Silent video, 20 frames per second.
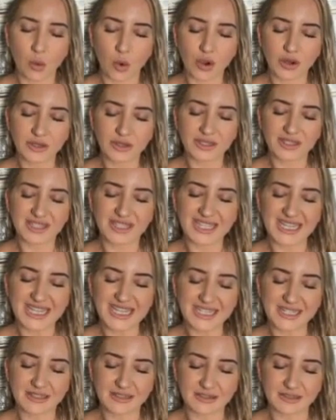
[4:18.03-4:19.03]
what
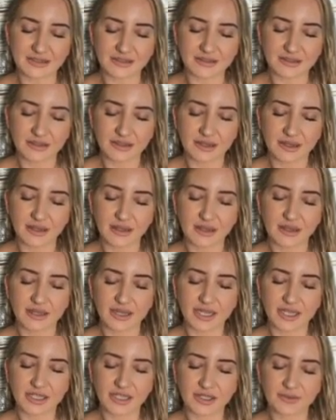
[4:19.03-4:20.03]
season
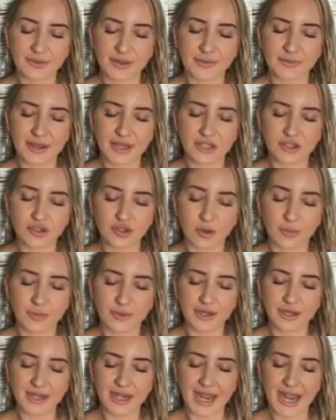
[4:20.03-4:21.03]
needs to be my
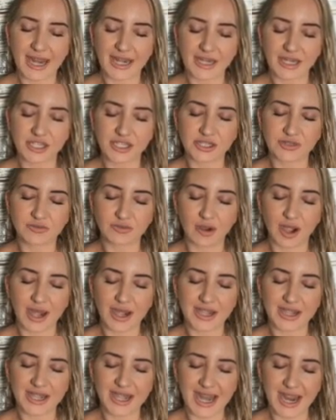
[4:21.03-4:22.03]
dominant energy
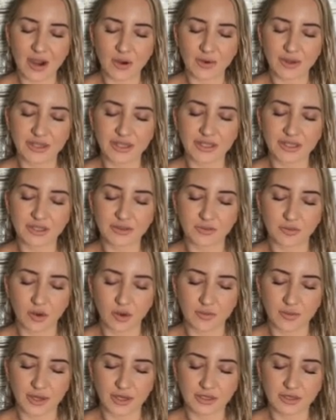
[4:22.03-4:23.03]
right now in this
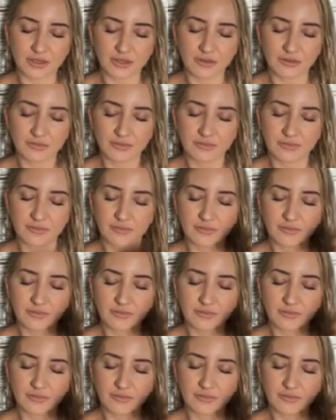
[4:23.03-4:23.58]
moment?